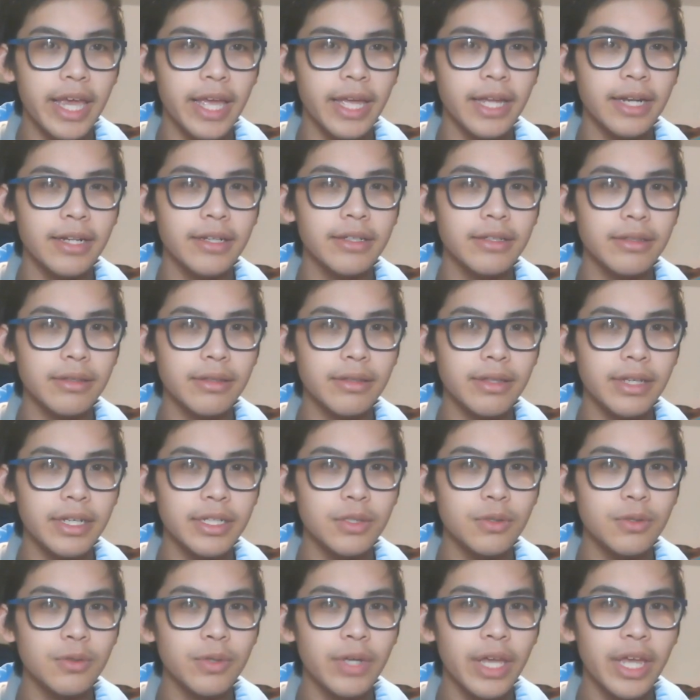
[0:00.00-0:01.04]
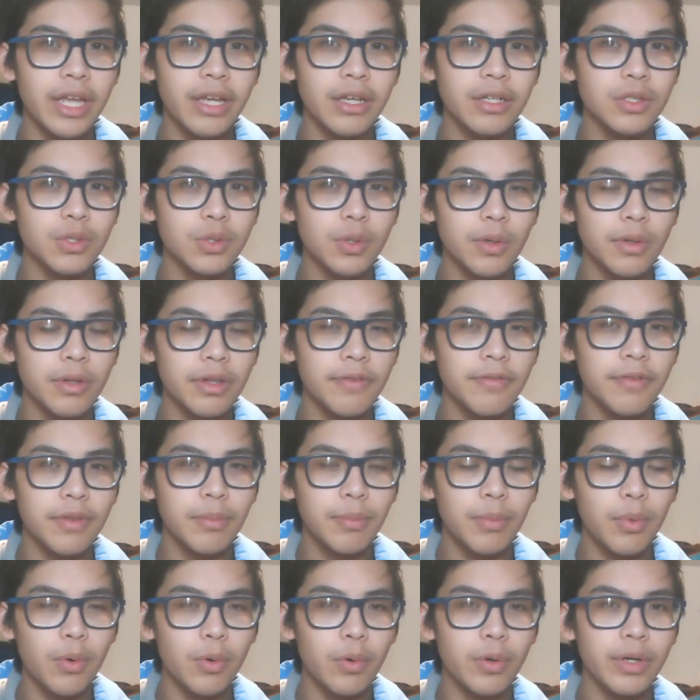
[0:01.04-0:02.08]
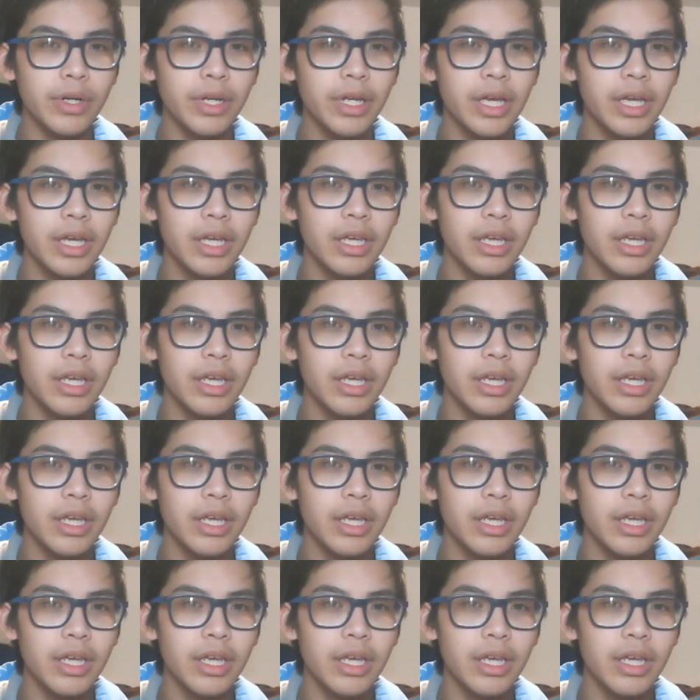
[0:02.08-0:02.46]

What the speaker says: and lets you gain control of the board